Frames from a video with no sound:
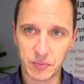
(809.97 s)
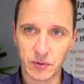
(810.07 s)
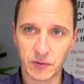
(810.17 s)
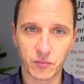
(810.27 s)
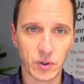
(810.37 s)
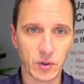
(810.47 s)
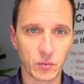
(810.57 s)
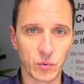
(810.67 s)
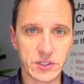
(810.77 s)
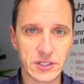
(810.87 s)
of what
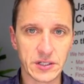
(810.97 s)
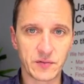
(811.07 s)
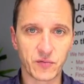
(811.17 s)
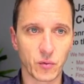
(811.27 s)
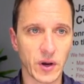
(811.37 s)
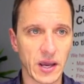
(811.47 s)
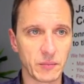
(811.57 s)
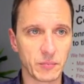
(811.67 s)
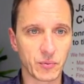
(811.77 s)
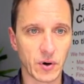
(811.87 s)
we did for a
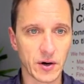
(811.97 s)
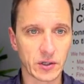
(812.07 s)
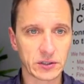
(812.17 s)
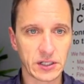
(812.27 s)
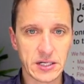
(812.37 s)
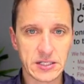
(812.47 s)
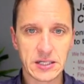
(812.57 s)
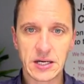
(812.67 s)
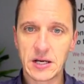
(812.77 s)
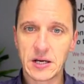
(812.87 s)
prior client.
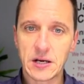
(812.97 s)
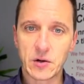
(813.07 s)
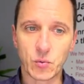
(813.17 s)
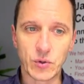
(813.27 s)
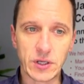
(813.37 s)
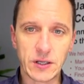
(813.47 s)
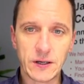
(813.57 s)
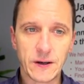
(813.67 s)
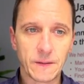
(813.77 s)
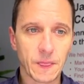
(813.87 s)

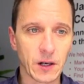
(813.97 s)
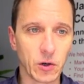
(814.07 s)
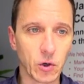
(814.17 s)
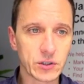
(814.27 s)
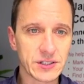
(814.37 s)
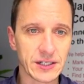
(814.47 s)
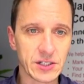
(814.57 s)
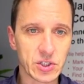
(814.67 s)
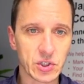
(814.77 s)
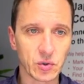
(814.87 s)
We looked
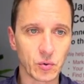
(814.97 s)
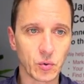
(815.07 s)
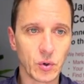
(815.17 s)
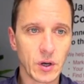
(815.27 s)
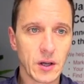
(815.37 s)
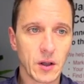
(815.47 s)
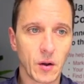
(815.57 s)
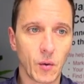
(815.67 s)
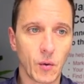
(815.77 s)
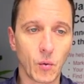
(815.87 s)
into
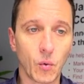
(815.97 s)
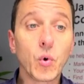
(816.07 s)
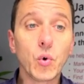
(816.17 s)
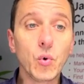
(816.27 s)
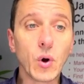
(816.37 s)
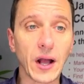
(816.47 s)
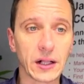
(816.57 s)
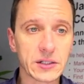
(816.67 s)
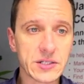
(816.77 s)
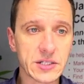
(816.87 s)
who
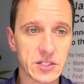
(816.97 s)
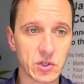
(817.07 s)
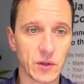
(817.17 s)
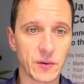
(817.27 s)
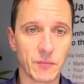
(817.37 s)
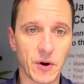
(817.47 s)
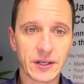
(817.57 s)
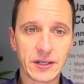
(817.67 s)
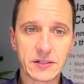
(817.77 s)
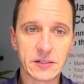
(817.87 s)
else is on the
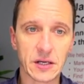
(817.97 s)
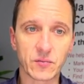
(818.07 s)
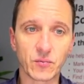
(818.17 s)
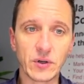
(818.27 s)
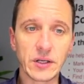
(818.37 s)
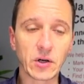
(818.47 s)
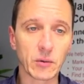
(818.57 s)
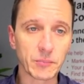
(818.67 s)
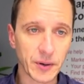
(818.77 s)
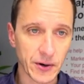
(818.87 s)
market and really
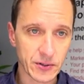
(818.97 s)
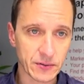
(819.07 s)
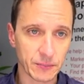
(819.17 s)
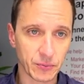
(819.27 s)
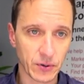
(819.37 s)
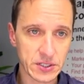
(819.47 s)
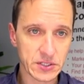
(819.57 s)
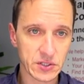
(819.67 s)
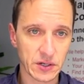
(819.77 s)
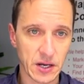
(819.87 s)
compared the prices
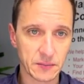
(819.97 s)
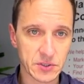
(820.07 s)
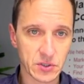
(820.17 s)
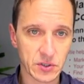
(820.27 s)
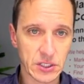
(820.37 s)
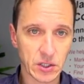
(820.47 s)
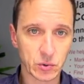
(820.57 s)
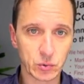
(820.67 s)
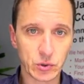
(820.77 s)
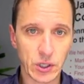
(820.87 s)
on Amazon,
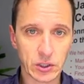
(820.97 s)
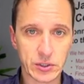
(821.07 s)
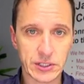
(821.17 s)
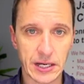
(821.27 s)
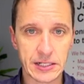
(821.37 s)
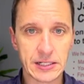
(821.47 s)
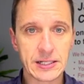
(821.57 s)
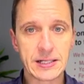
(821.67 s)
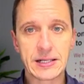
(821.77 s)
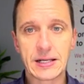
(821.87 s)
Yahoo, Rakuten,
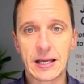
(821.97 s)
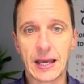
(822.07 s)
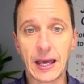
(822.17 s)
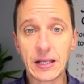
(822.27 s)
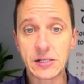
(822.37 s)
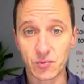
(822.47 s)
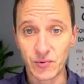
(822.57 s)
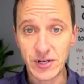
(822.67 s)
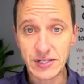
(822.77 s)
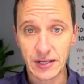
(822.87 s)
and in
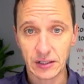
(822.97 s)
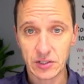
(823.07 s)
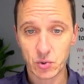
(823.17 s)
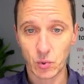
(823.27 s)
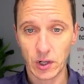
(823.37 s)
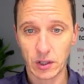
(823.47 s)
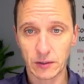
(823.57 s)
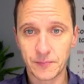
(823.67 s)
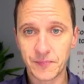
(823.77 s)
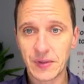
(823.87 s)
retail as
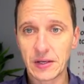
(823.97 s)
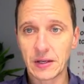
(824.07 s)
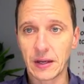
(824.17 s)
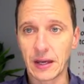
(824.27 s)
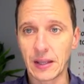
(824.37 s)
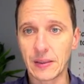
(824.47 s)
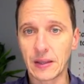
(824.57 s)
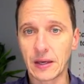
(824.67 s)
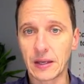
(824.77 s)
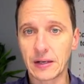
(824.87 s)
well. And
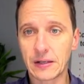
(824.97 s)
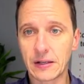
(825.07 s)
then